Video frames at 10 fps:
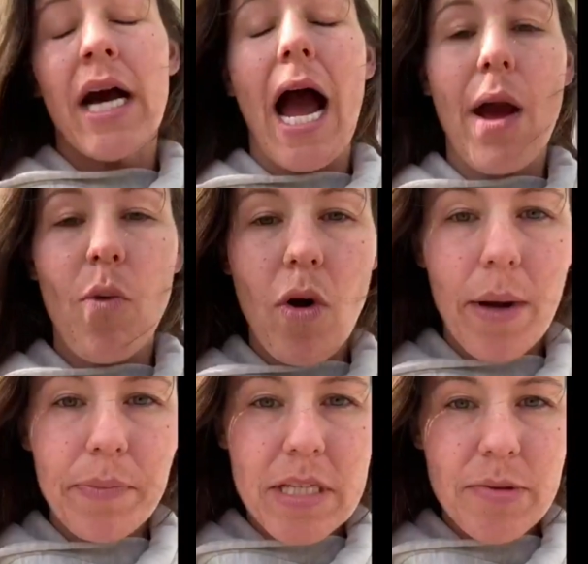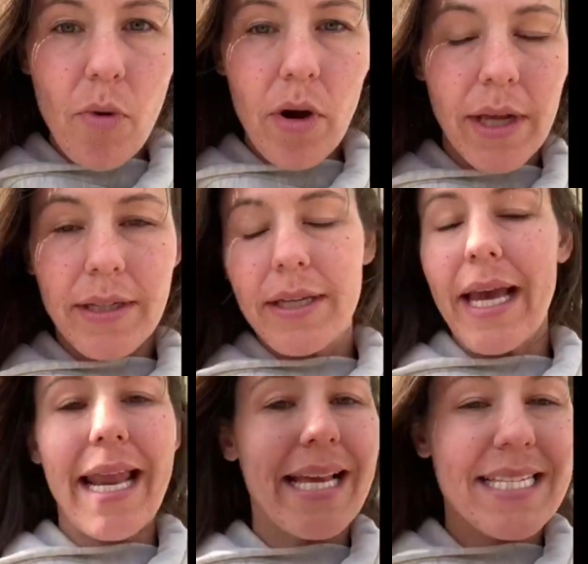I woke up this morning
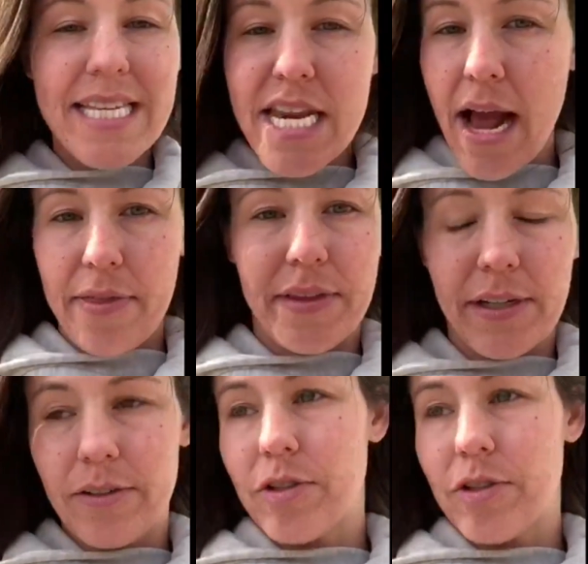and it's not there.